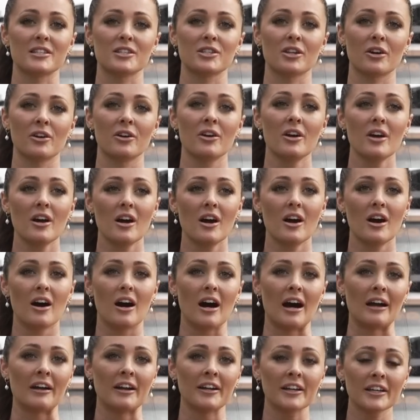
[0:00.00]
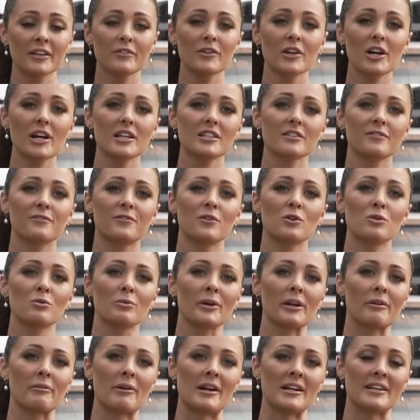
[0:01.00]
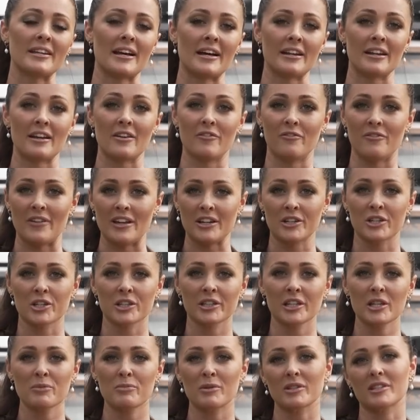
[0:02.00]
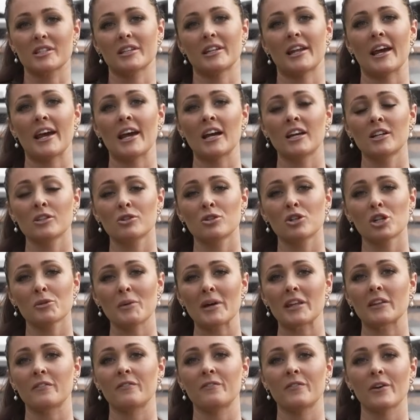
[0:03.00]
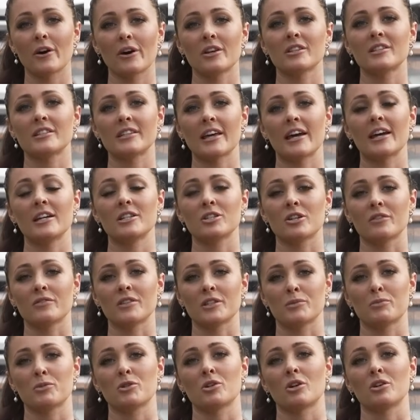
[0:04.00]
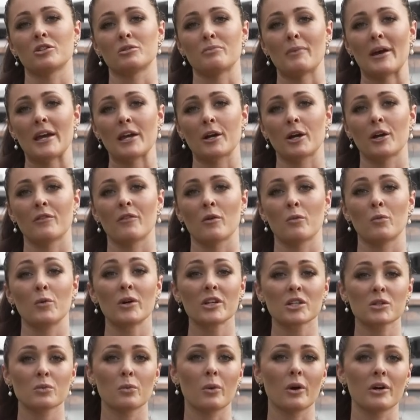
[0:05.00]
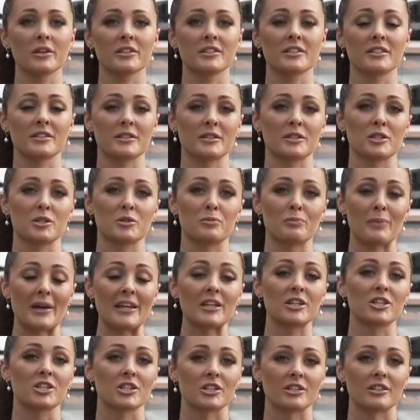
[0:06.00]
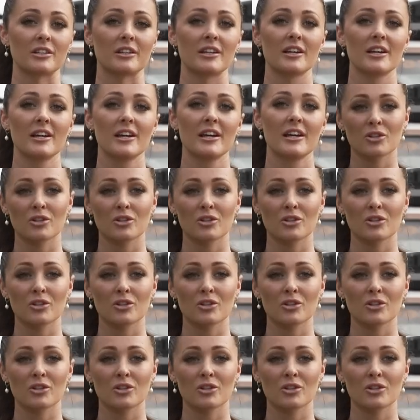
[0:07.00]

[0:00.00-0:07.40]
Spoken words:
So I'm gonna give you guys a full rig rundown eventually, but today I'm gonna talk about the first stage of this patrol's makeover, which was the suspension.